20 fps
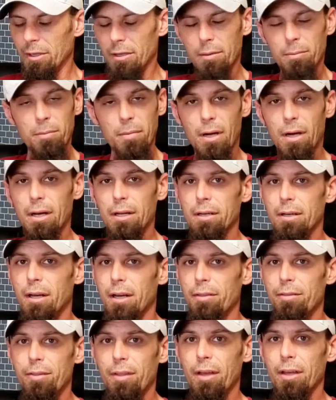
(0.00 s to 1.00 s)
I
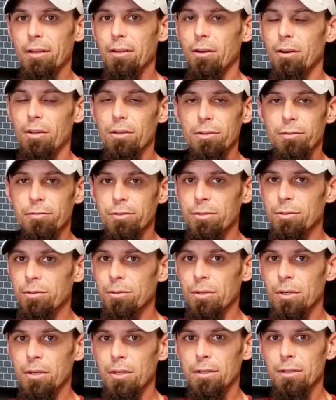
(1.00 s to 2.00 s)
thank all of
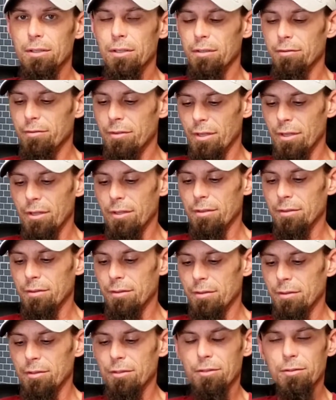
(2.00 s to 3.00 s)
you that have done
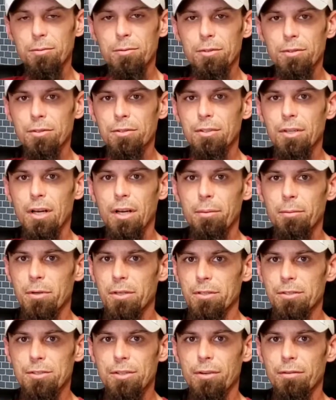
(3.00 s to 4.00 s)
your time in
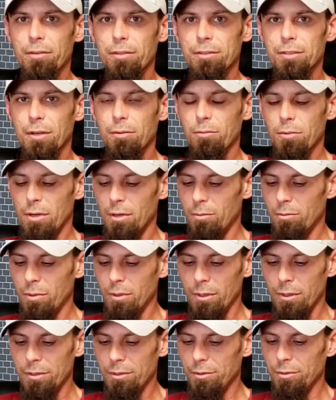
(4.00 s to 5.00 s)
the service. I
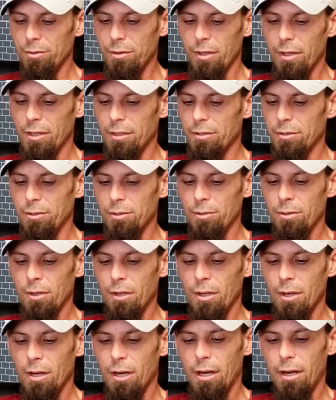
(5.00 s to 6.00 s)
really do thank you.
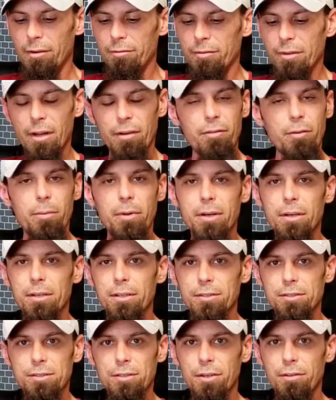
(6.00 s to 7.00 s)
I've never been in
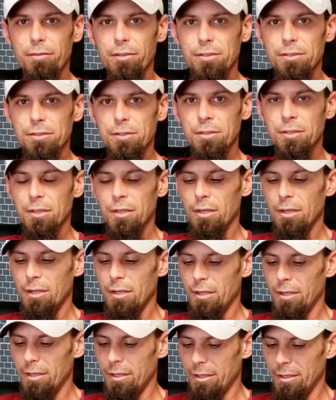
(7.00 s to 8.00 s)
the service,
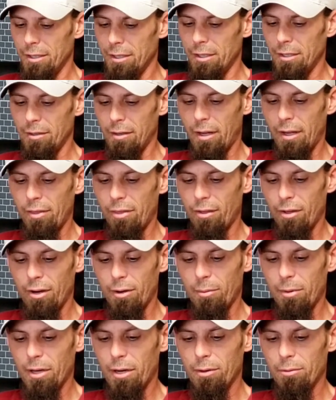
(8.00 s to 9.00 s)
and I thought
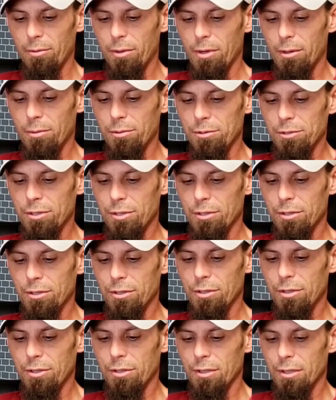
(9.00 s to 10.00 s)
about it when I was
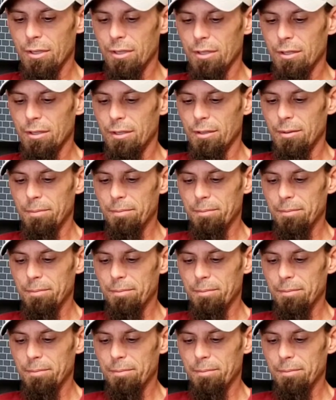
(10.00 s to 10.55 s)
younger, and